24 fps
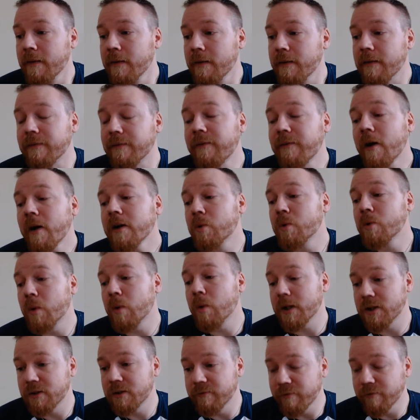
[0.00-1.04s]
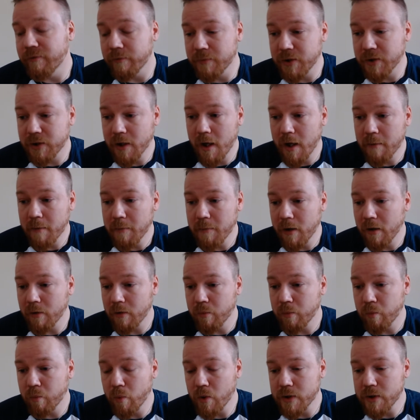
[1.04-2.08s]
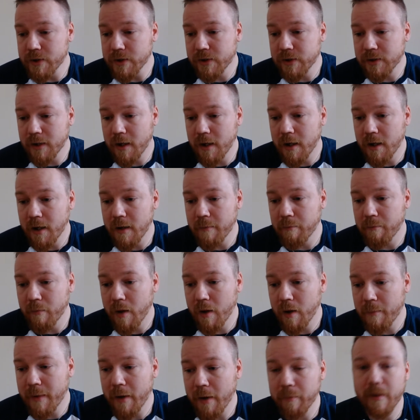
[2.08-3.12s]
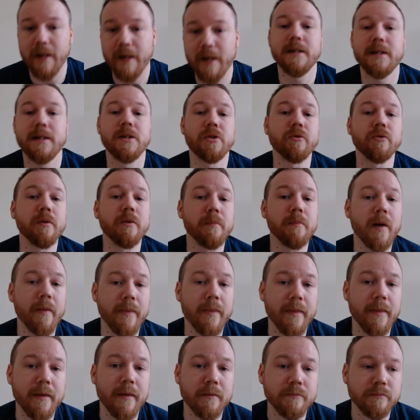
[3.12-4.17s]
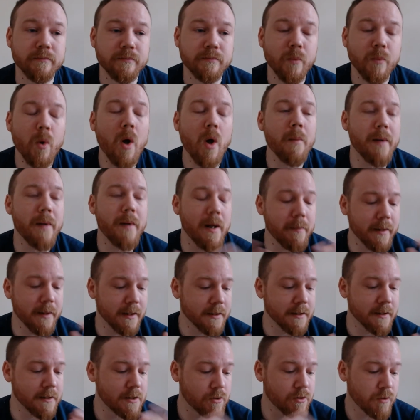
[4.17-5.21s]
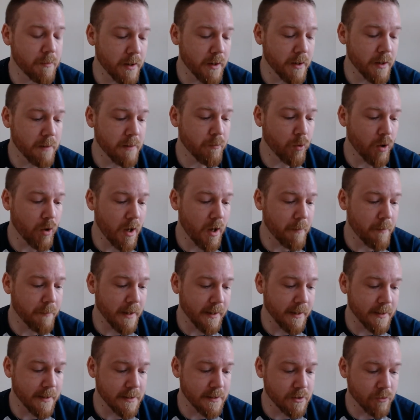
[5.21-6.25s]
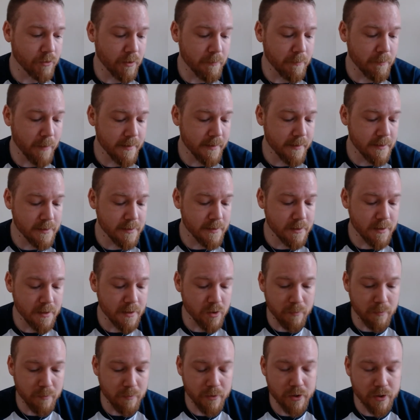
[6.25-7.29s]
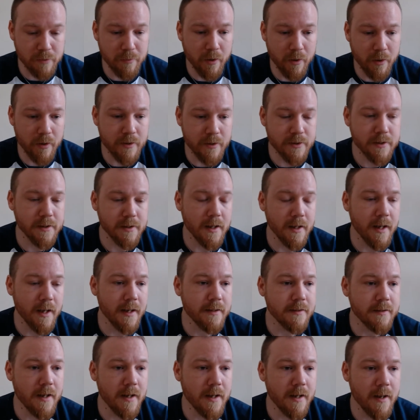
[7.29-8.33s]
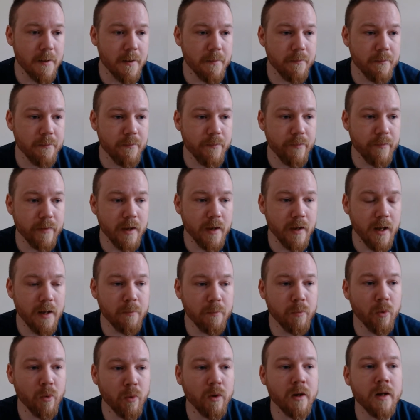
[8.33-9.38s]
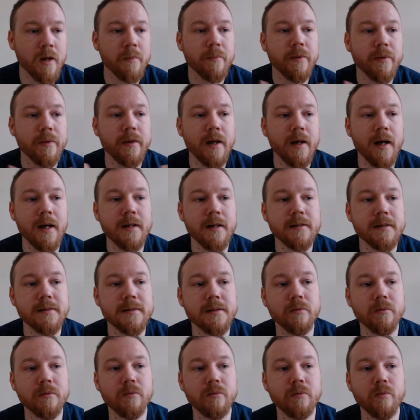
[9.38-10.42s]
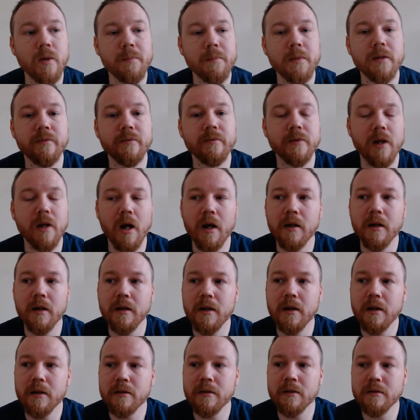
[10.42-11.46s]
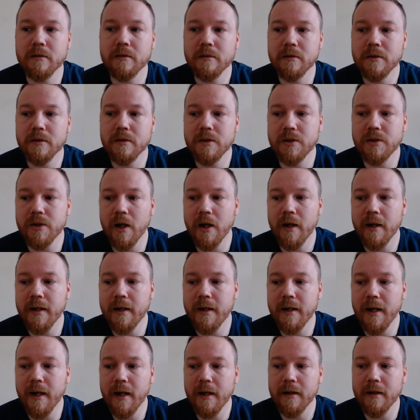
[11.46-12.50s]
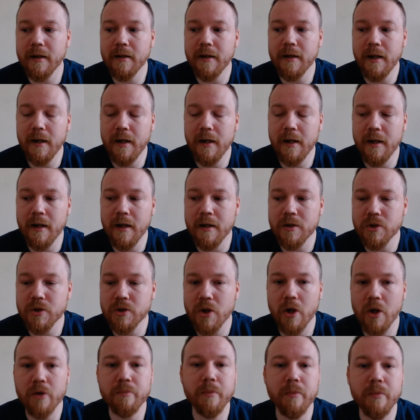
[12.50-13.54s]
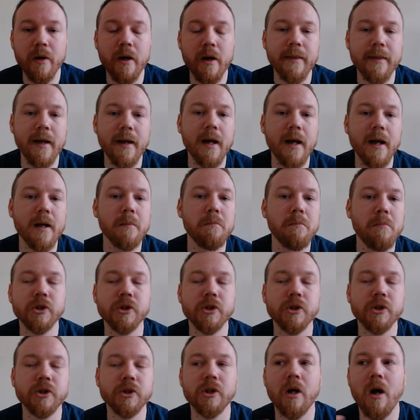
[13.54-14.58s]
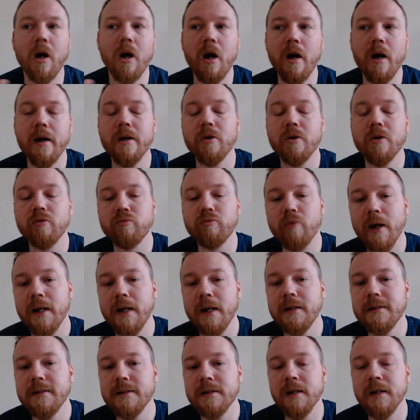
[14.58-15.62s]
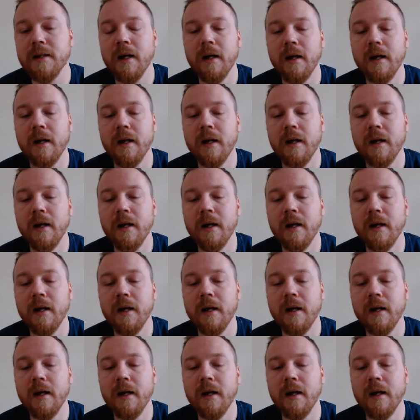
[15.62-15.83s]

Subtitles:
The final question from Starmer was about Black History Month. Well, not about Black History, but he brought up Black History Month. It's almost upon us. And he brought up that women of colour die in childbirth at a much higher rate